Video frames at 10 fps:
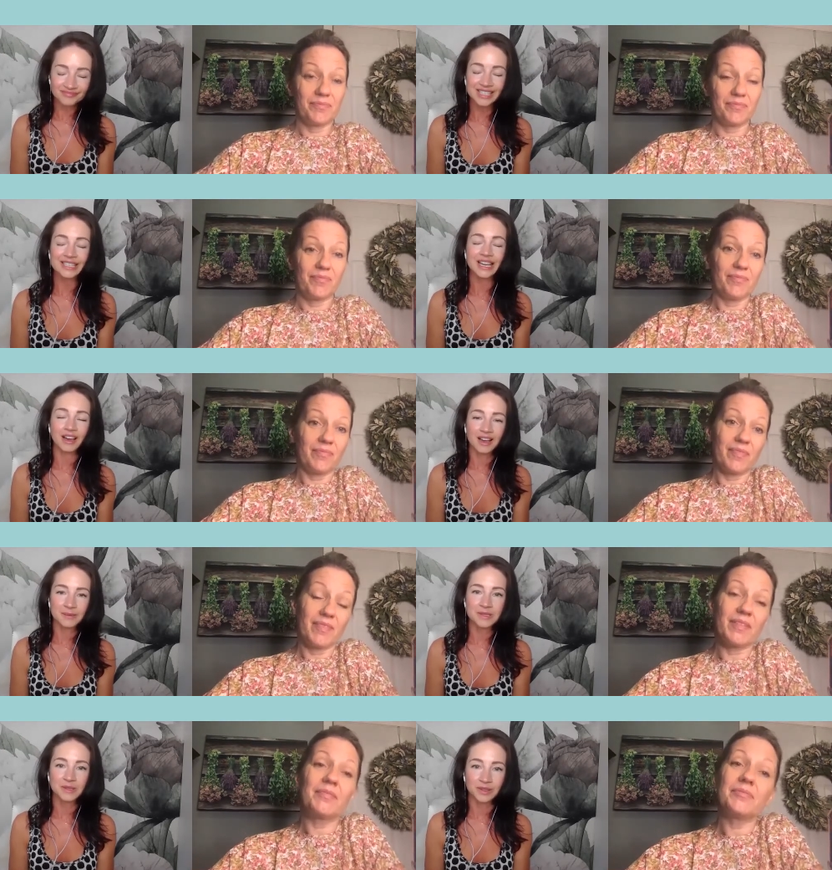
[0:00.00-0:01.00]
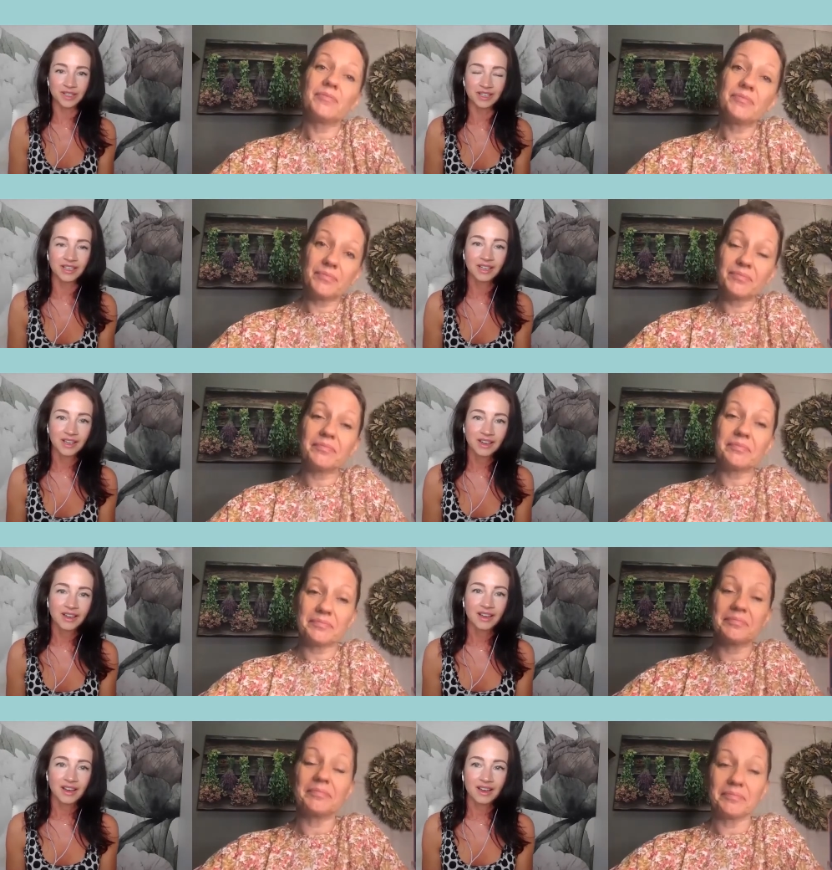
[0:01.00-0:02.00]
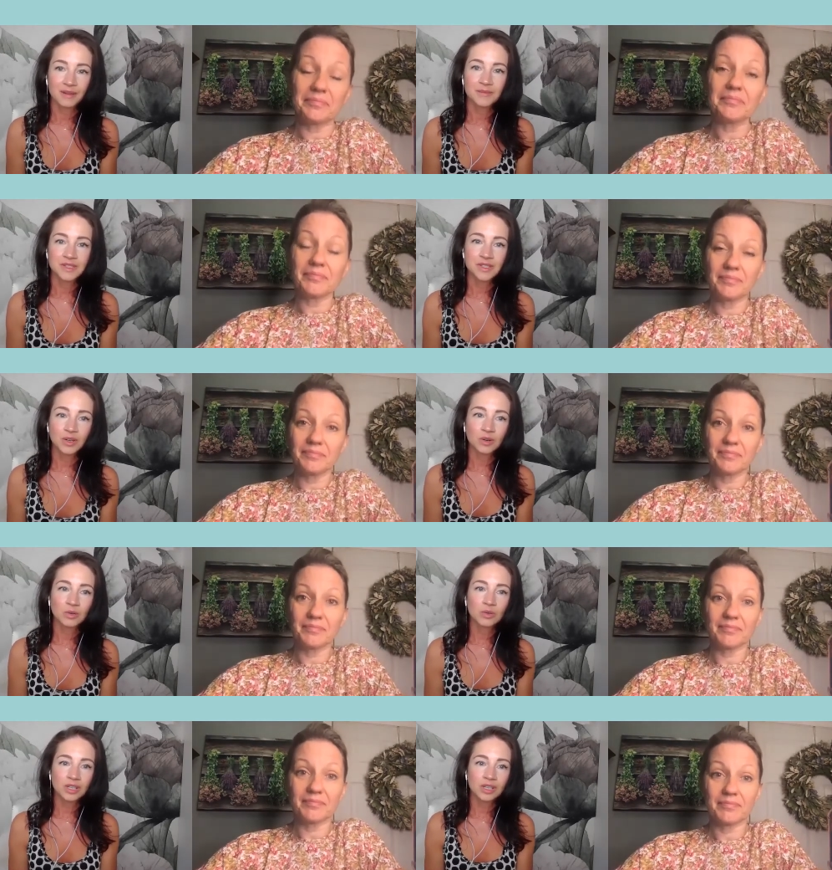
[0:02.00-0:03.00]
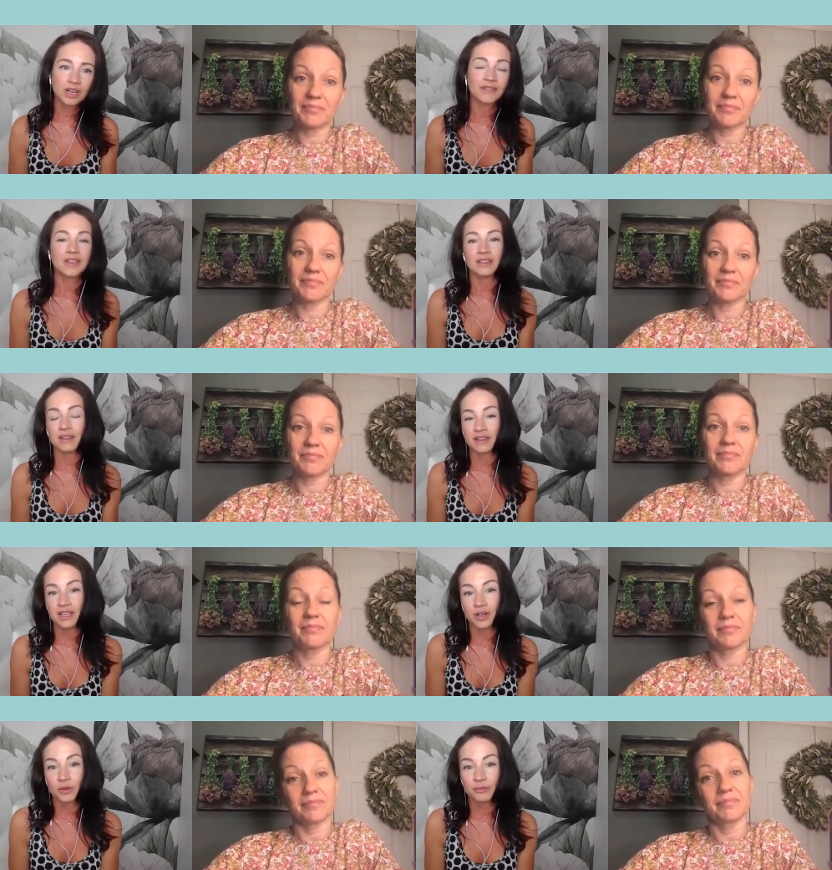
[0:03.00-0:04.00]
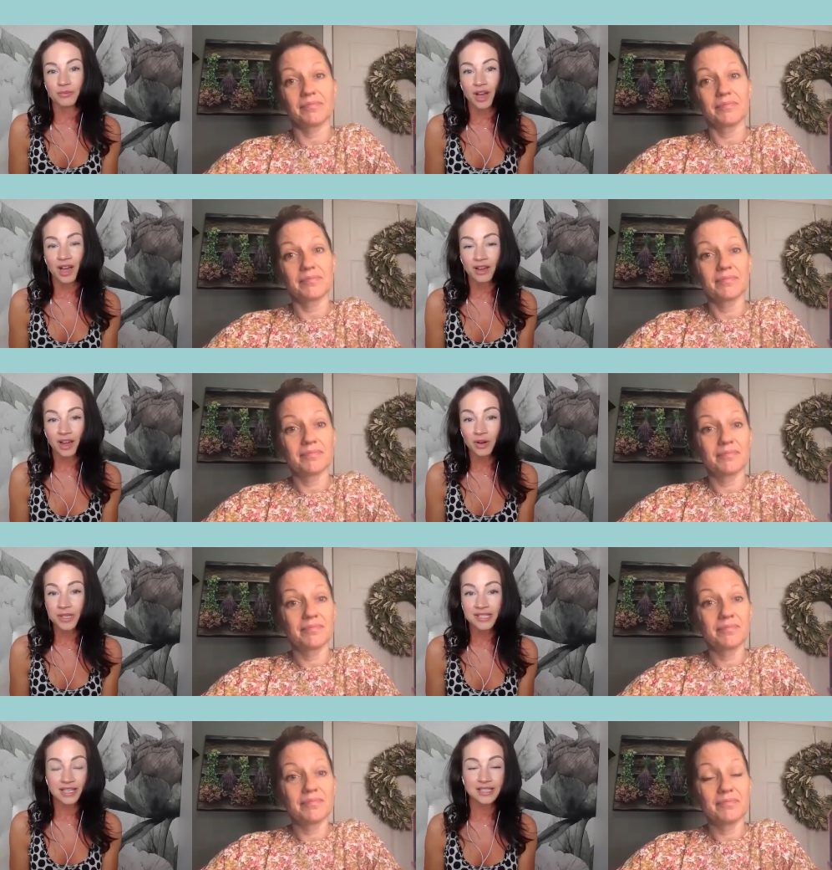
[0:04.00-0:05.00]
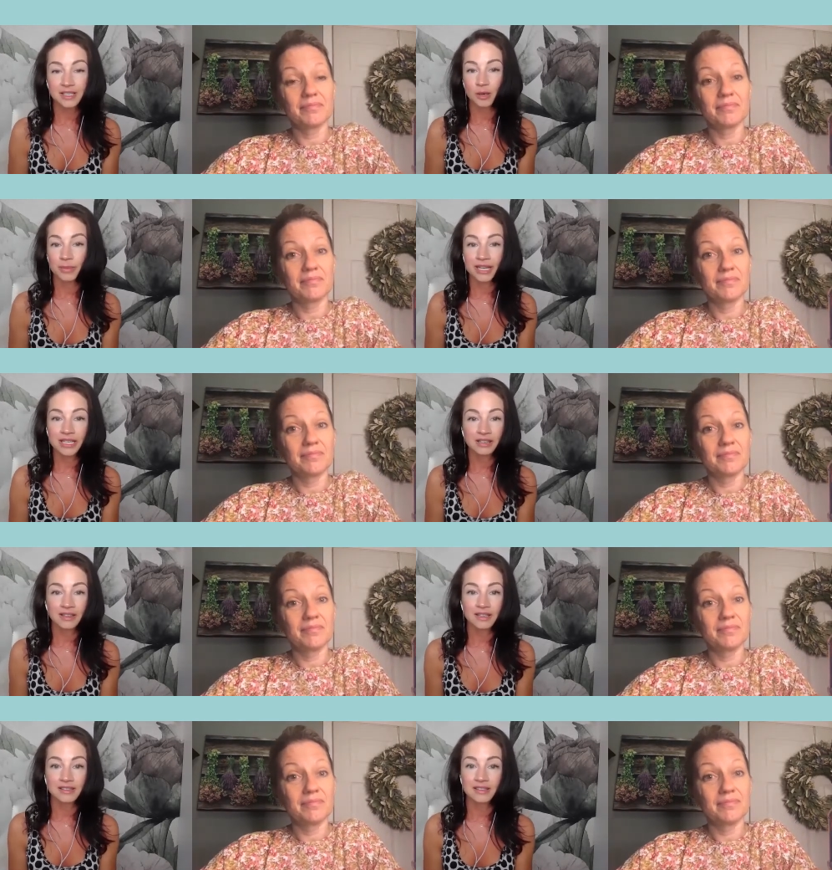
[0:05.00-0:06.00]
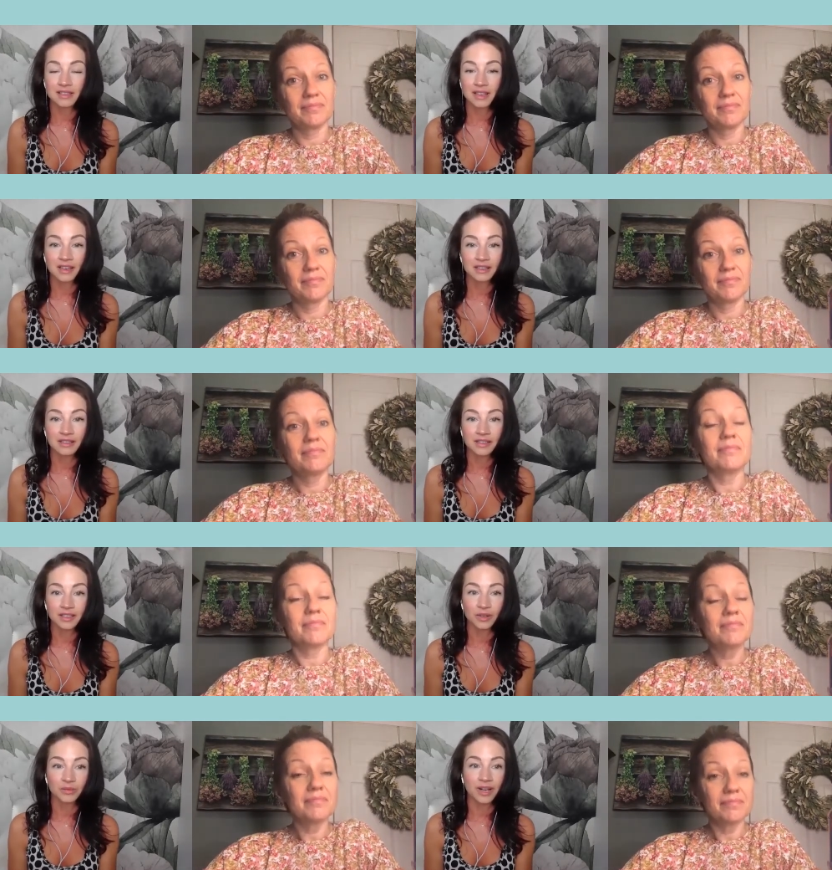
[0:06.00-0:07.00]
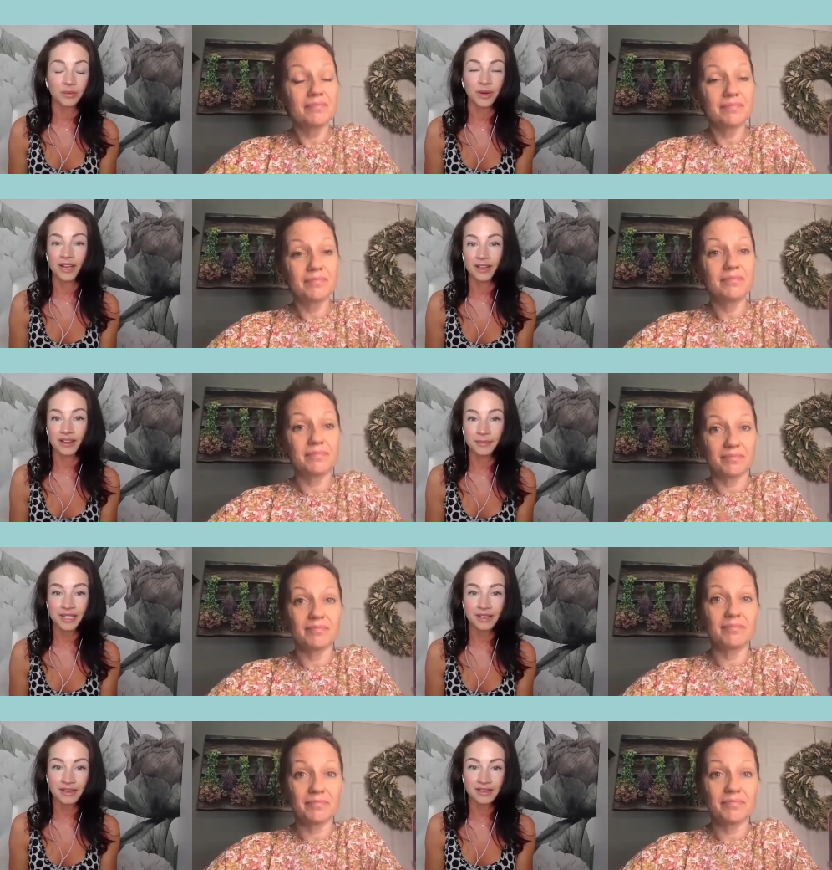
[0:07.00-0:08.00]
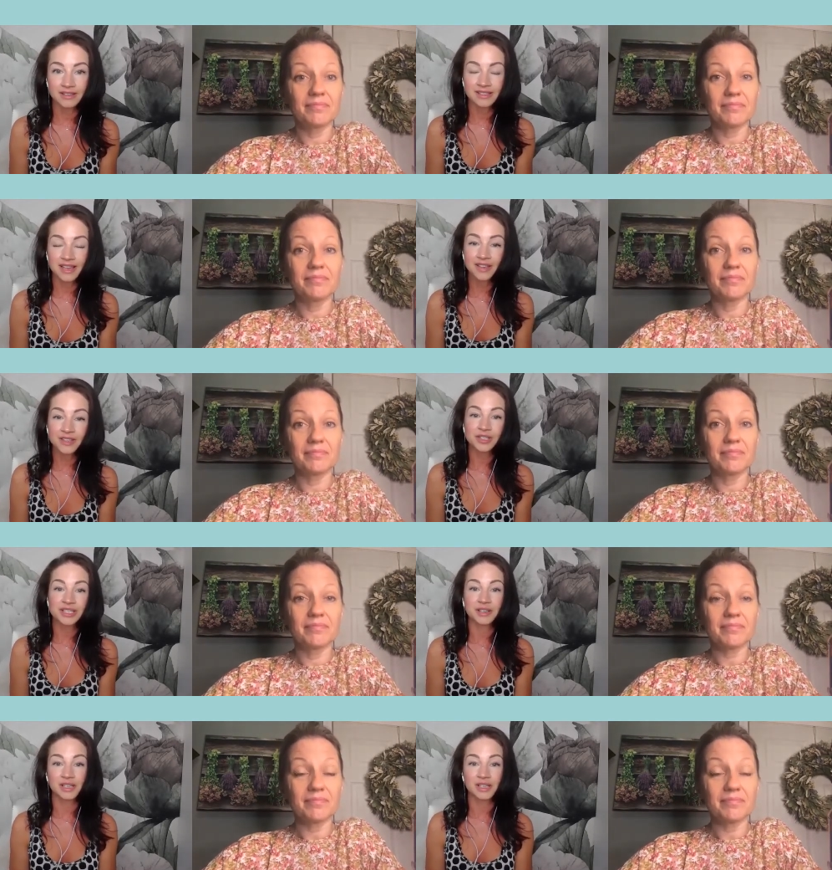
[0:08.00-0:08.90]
Speaker 1: Yeah, absolutely. Mm-hmm. Um, so, and then, you know, I, I always like to start binding things in the gut, you know, right away, because as your detox